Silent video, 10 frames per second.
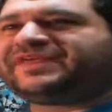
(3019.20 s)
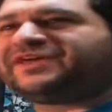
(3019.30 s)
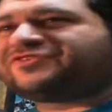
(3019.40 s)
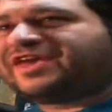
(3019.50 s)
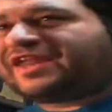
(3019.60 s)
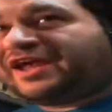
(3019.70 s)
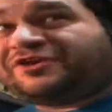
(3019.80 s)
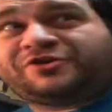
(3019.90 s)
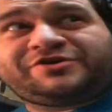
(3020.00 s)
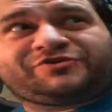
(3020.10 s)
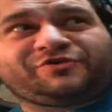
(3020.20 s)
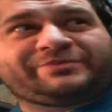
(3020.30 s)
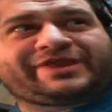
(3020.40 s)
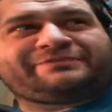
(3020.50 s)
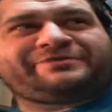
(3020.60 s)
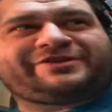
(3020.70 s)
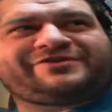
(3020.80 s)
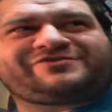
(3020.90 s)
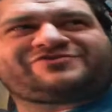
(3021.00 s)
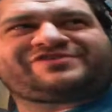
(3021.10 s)
Yes, Kat, I know you told me that, but it
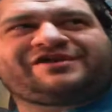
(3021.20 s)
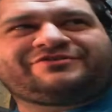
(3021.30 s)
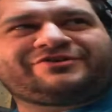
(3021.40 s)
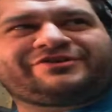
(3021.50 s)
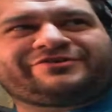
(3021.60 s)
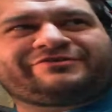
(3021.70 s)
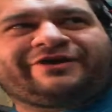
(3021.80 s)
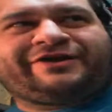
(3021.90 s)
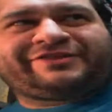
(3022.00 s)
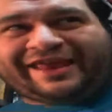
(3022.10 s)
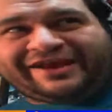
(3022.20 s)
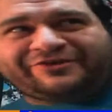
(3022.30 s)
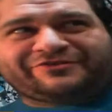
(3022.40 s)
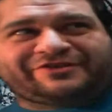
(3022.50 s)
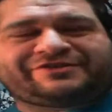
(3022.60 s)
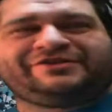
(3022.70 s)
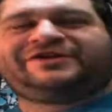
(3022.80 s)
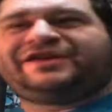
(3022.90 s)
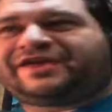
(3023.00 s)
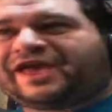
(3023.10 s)
doesn't sound good on air that
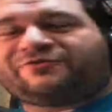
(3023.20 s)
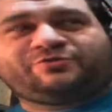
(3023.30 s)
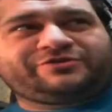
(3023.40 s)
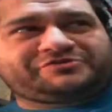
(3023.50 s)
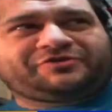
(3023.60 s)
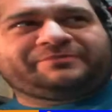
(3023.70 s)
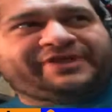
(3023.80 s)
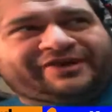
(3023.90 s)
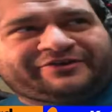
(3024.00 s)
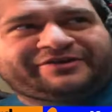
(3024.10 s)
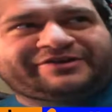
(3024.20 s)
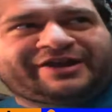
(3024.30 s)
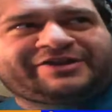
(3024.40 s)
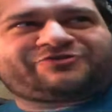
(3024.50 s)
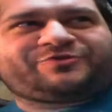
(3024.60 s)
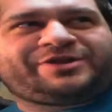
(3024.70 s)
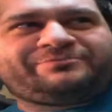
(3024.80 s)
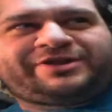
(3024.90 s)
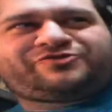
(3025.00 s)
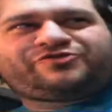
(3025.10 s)
Kat Ward told me that earlier. I just want to
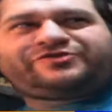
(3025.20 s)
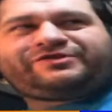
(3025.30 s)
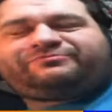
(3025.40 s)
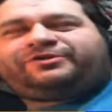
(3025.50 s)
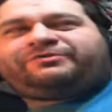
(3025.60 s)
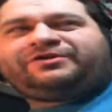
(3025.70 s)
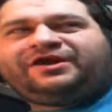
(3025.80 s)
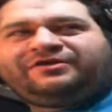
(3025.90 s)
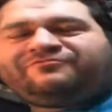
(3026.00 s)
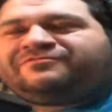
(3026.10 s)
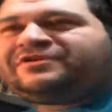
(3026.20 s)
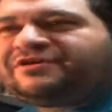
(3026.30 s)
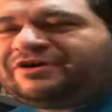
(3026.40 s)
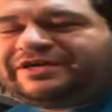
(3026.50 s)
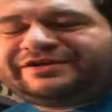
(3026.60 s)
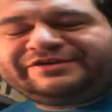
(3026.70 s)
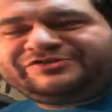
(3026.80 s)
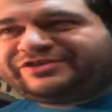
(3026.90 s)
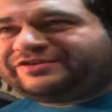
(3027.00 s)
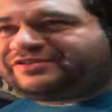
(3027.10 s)
make sure that we...
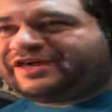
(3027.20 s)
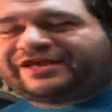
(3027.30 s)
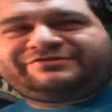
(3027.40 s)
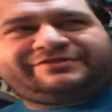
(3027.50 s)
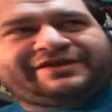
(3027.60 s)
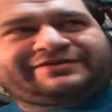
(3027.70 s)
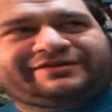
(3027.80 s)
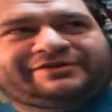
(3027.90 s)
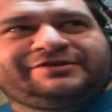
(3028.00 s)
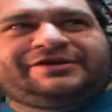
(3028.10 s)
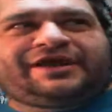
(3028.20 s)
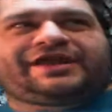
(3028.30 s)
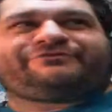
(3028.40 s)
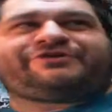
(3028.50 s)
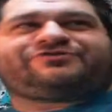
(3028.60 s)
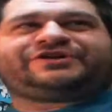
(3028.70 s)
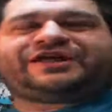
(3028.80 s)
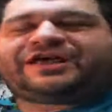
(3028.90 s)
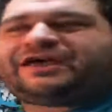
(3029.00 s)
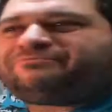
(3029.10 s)
jeez, Kat, I tell you. Anyways, you
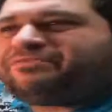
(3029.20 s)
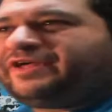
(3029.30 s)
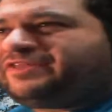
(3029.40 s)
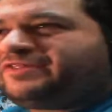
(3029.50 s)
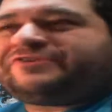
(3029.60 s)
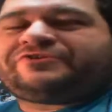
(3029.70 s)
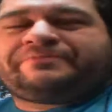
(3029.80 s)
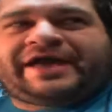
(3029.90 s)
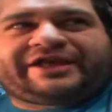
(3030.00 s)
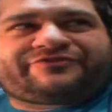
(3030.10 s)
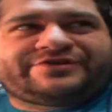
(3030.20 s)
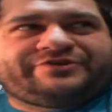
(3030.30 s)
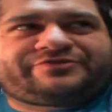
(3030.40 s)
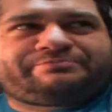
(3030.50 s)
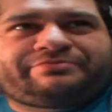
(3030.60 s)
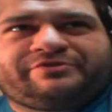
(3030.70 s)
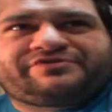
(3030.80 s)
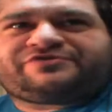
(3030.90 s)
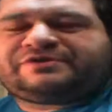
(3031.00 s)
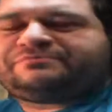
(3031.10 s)
got to play the dramatic theater
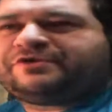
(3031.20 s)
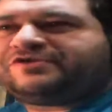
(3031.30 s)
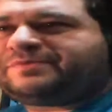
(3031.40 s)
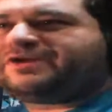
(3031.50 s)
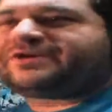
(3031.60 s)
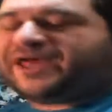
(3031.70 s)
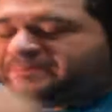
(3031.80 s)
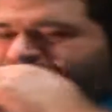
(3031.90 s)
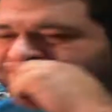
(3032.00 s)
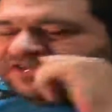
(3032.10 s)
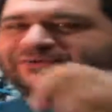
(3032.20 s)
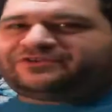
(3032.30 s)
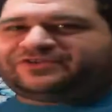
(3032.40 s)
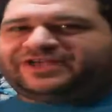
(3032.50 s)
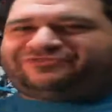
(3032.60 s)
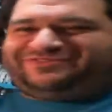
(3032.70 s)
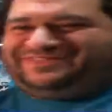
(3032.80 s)
points at some points. But okay. Anyways, enough.